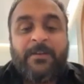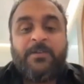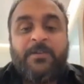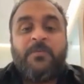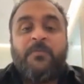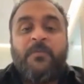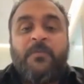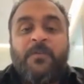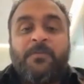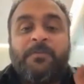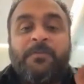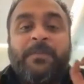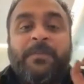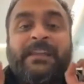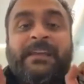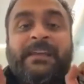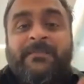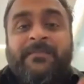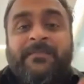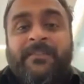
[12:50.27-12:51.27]
You won't
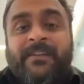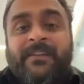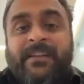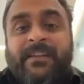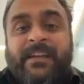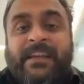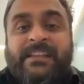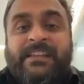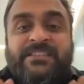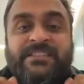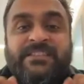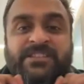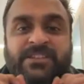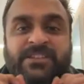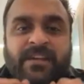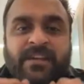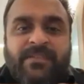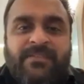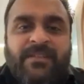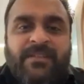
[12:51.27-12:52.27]
believe it. It
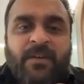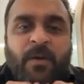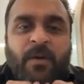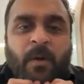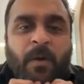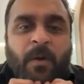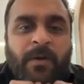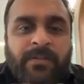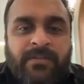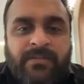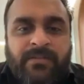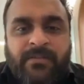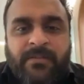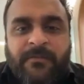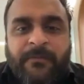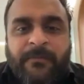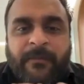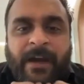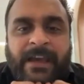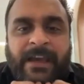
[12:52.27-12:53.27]
just cost
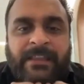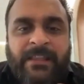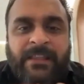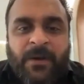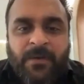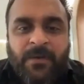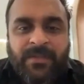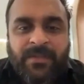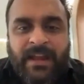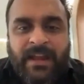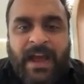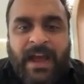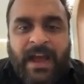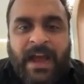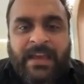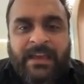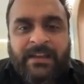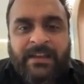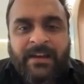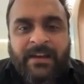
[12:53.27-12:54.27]
5,000
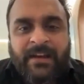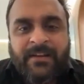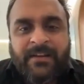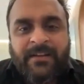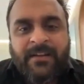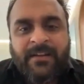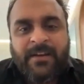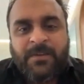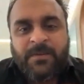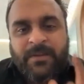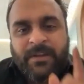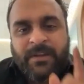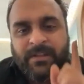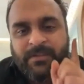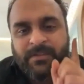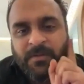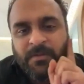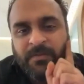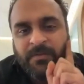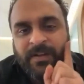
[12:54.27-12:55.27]
INR to
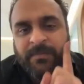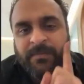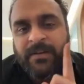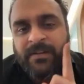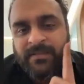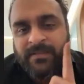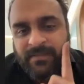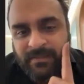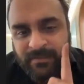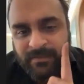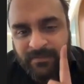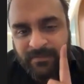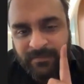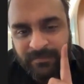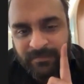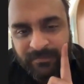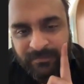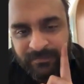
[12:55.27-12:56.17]
rescue one person.